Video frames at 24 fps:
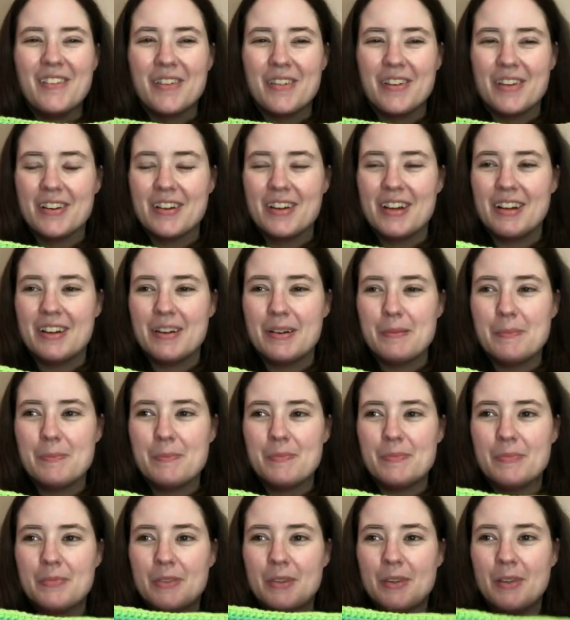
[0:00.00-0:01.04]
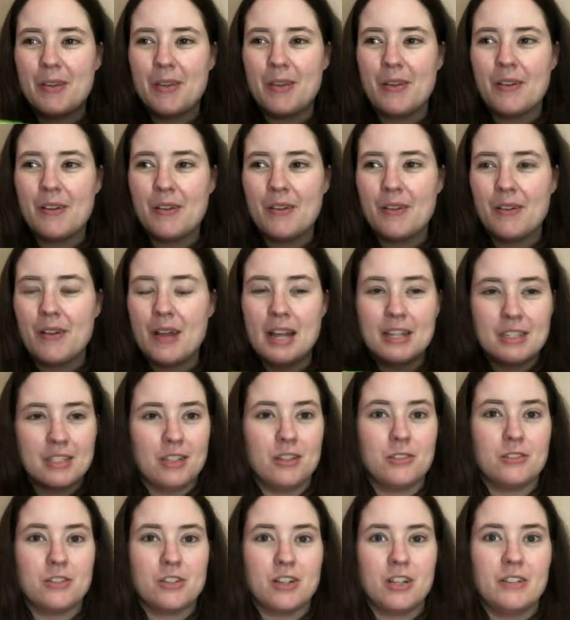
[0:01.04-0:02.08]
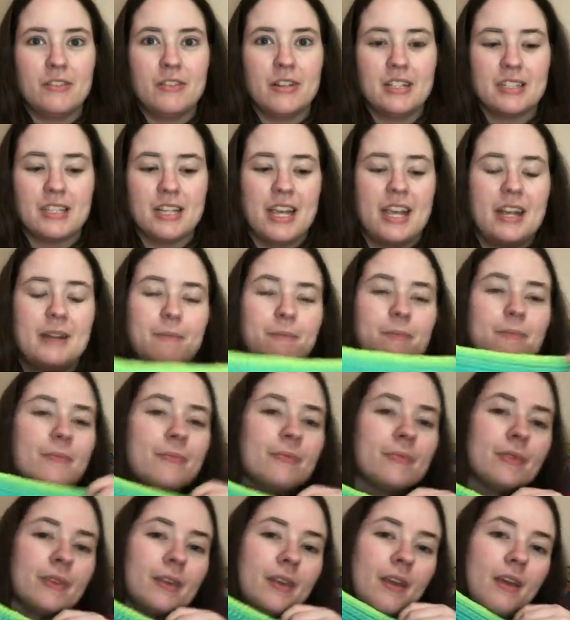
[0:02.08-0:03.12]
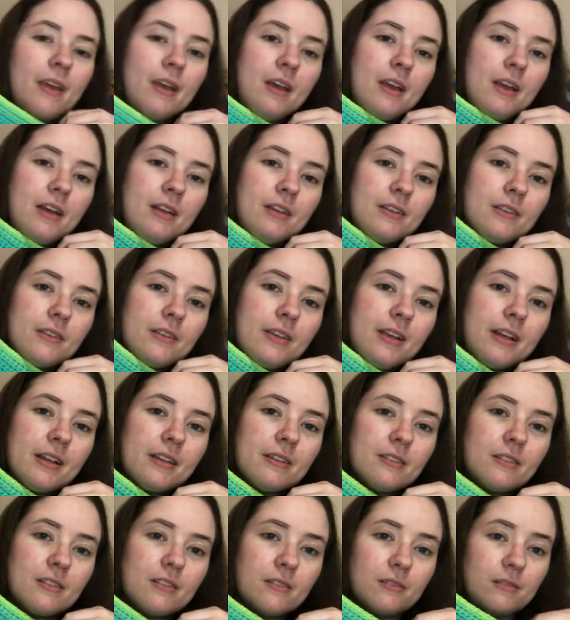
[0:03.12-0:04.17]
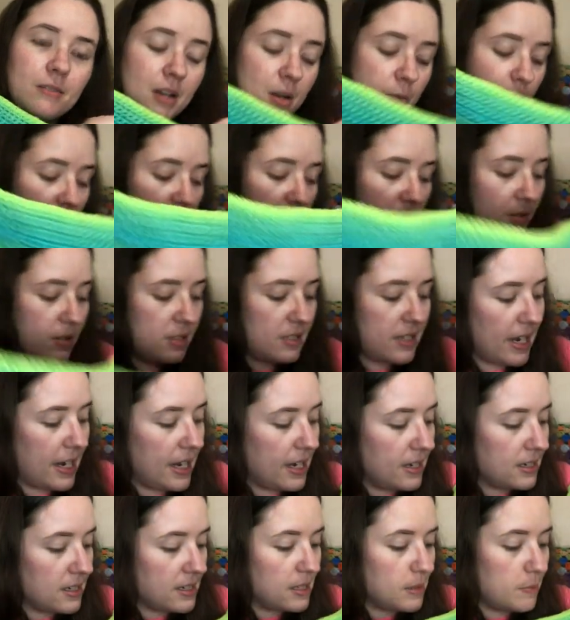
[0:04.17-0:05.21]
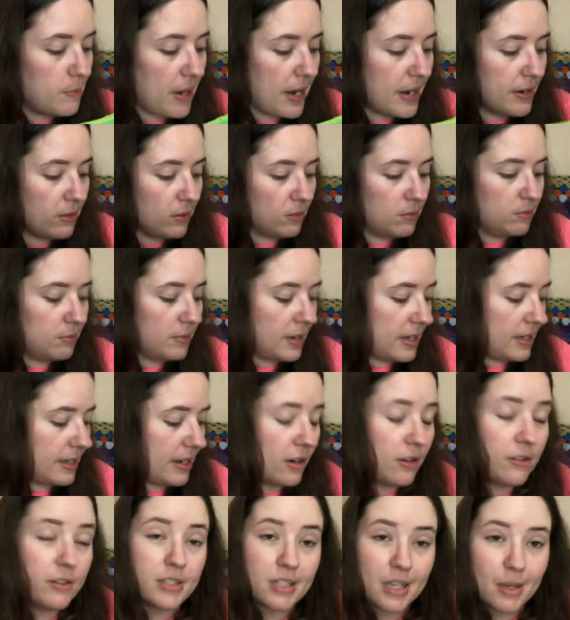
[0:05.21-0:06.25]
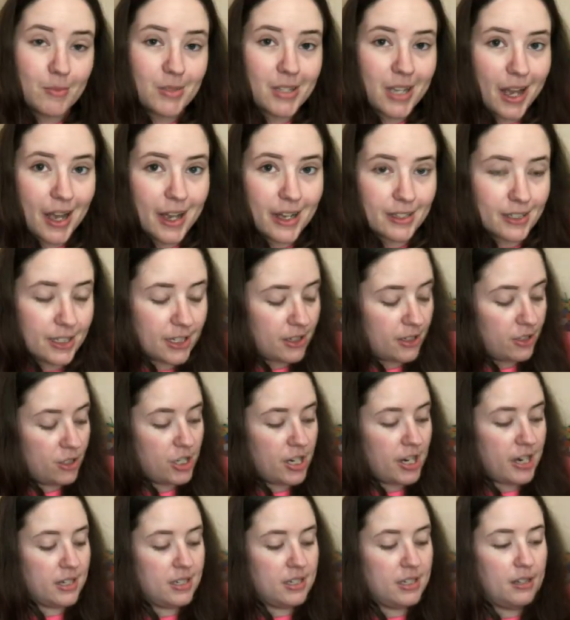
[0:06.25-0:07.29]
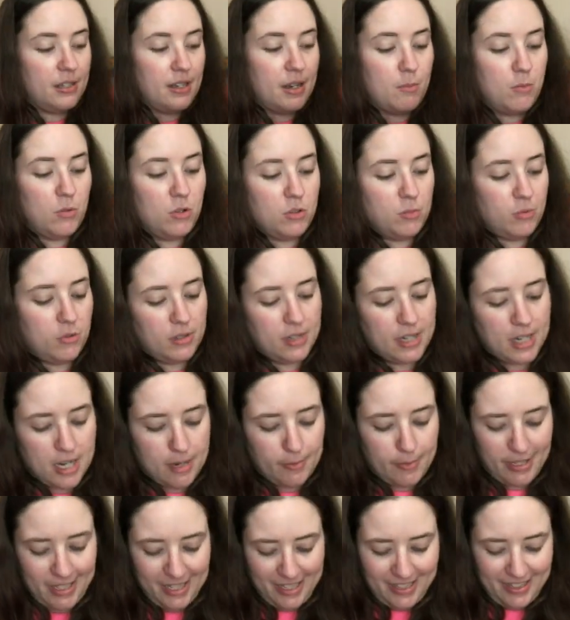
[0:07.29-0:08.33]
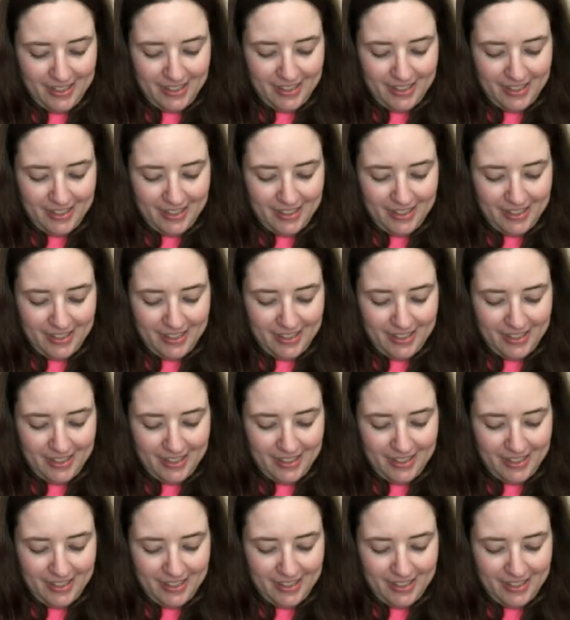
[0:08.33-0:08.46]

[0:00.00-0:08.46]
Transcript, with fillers: or um, as close to all of it as I can. So yeah, so I'm working on the second panel, and they are the same size. I done checked it like multiple times